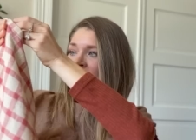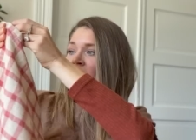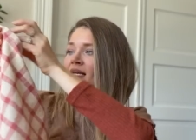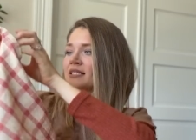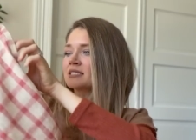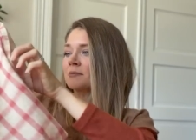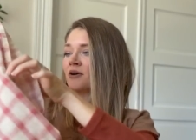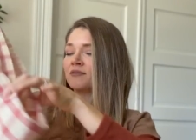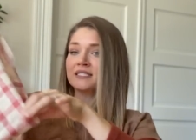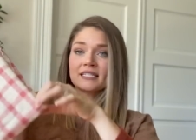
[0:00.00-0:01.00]
To me, it's the
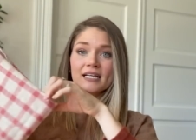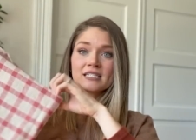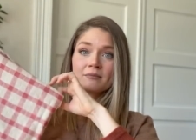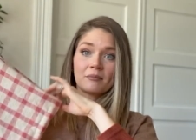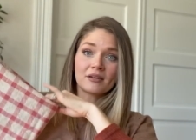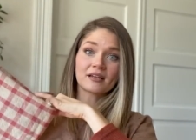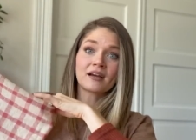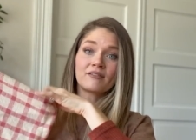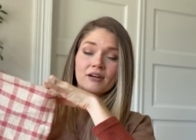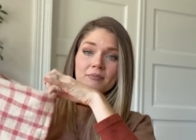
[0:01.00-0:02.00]
perfect size to be able to
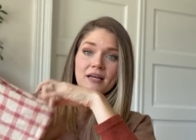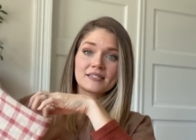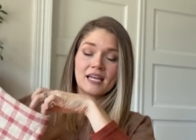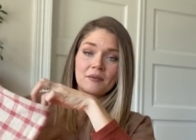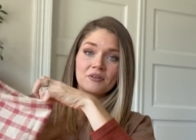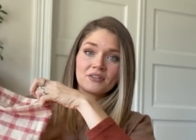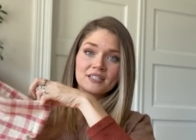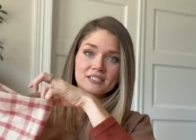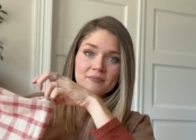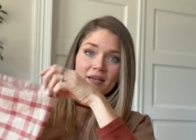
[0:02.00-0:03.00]
cover up that table
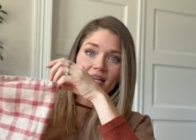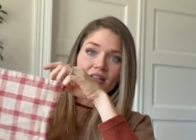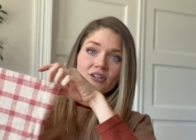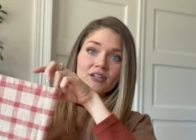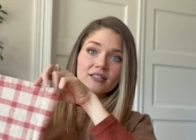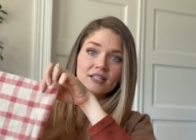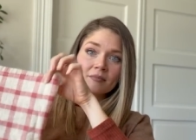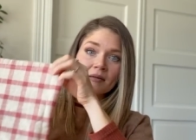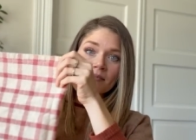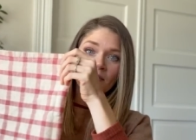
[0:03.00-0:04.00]
and just make it look a little
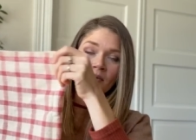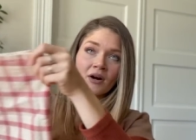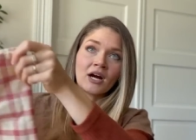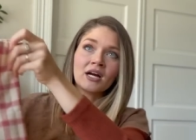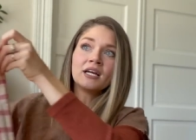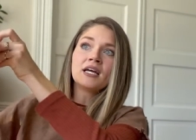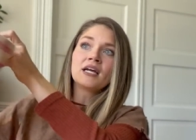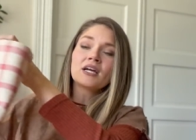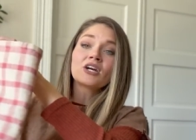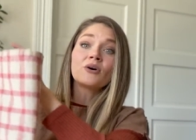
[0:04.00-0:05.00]
bit more
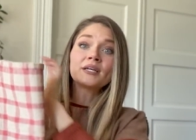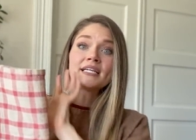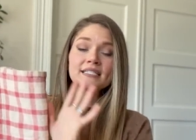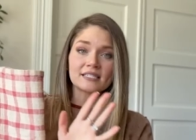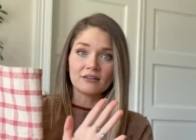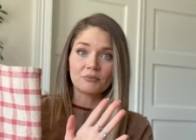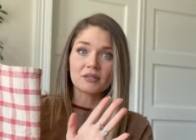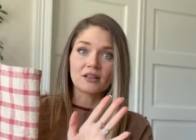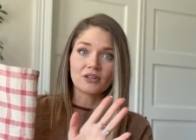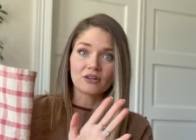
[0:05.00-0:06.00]
cohesive with
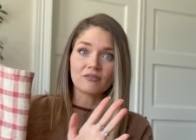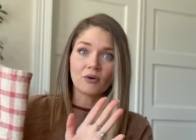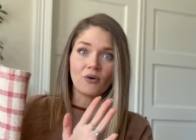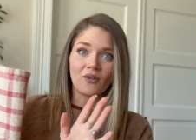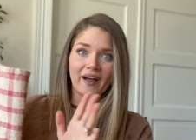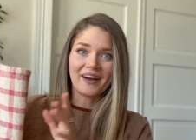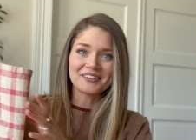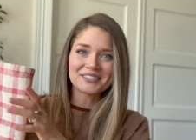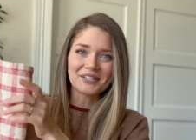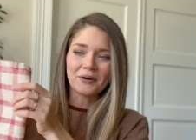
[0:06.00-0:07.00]
the look of the whole
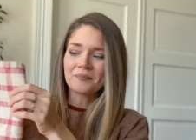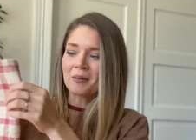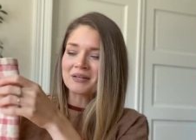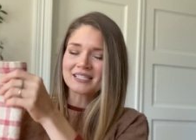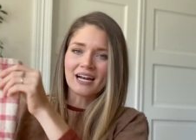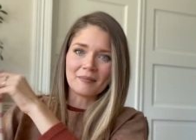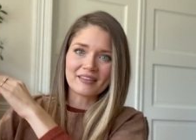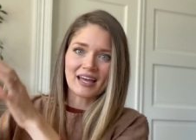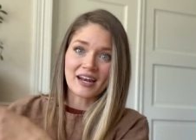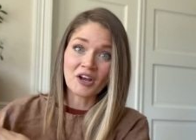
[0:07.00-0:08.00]
house. So I'm excited about
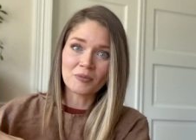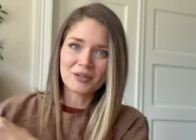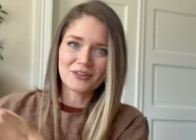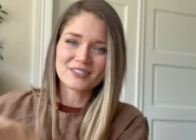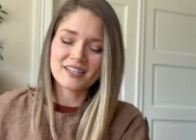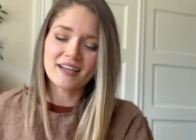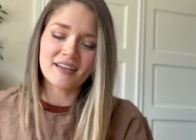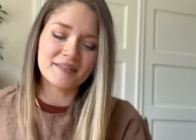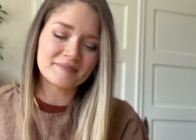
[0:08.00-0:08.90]
that and I hope the girls like it.